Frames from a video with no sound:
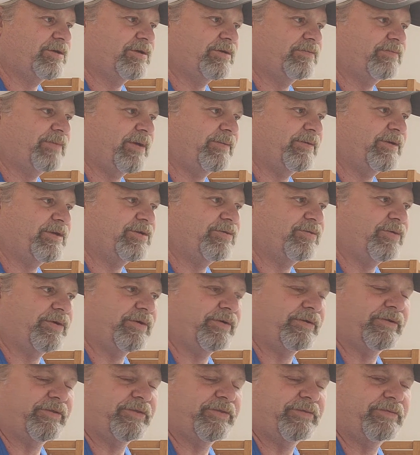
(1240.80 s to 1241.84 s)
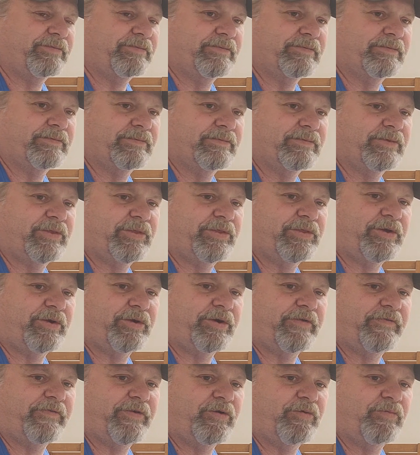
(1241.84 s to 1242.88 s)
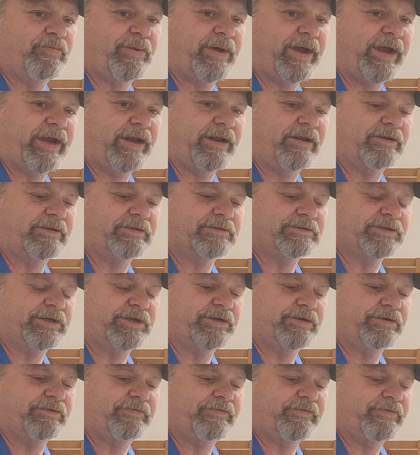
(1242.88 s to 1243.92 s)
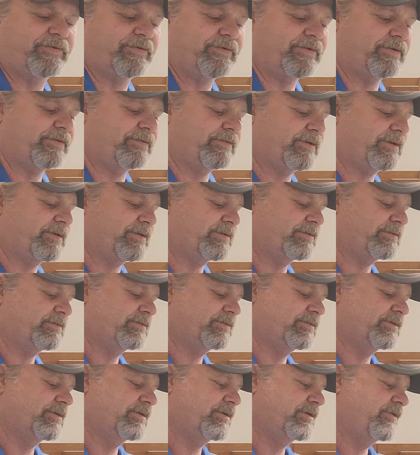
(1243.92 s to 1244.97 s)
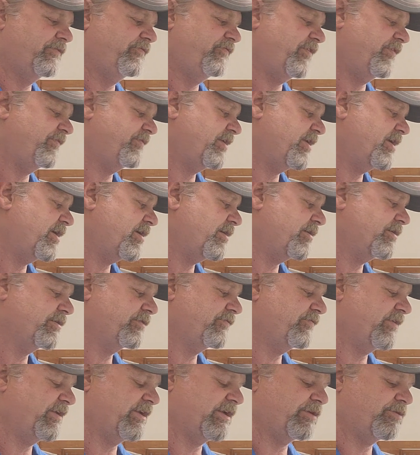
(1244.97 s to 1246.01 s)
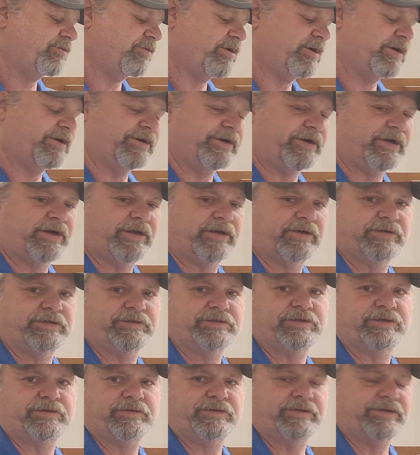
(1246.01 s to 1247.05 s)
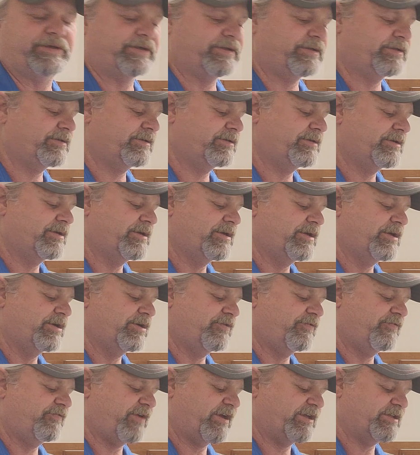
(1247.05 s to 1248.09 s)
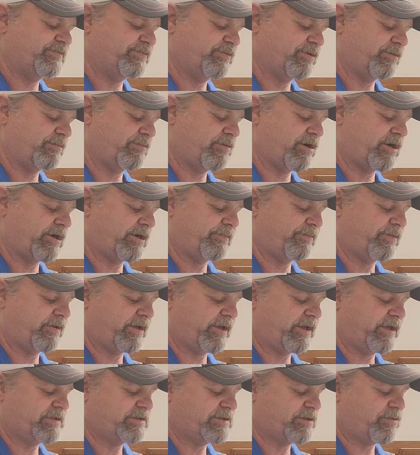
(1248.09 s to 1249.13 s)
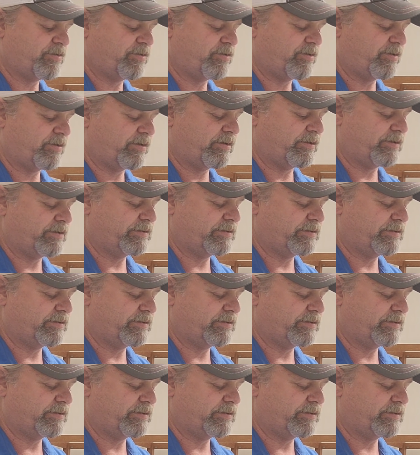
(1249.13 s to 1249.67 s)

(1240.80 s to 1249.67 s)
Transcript: maybe 230 volt panel, for $50, $50 to $100 on Facebook Marketplace or